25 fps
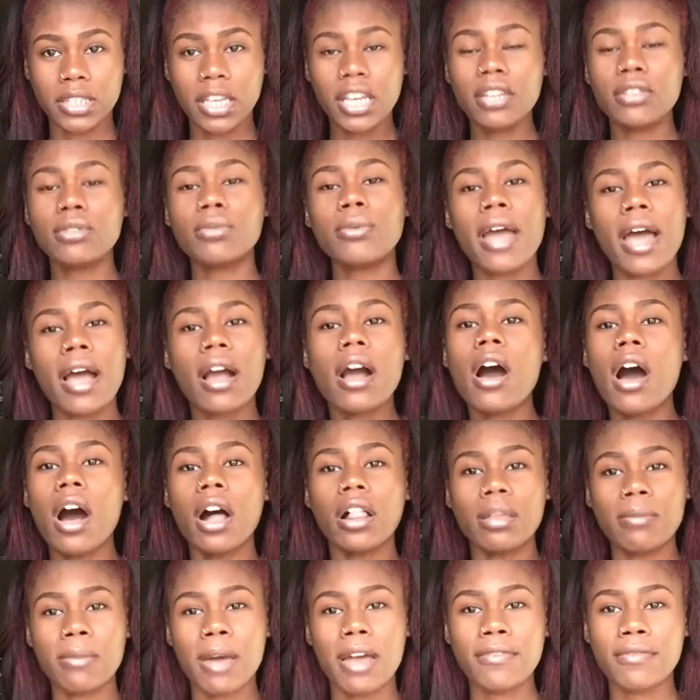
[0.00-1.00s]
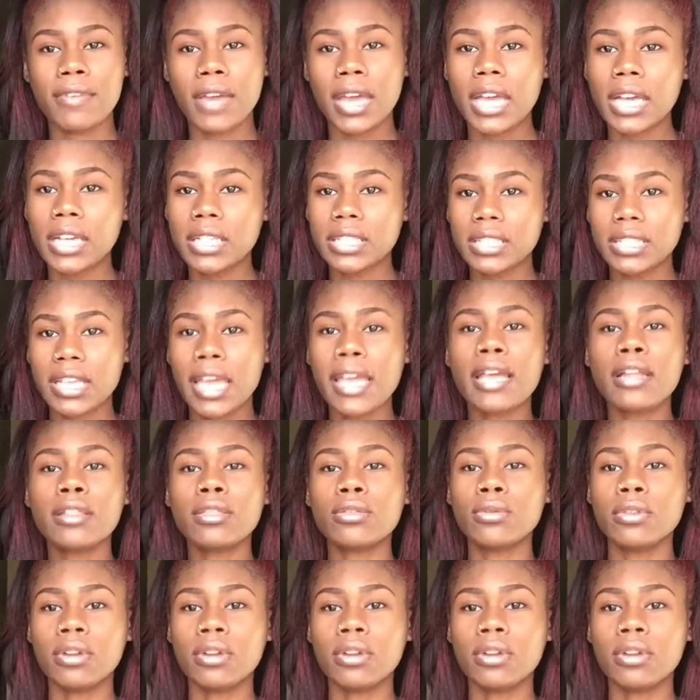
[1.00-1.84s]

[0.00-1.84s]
He threw alcohol in my face and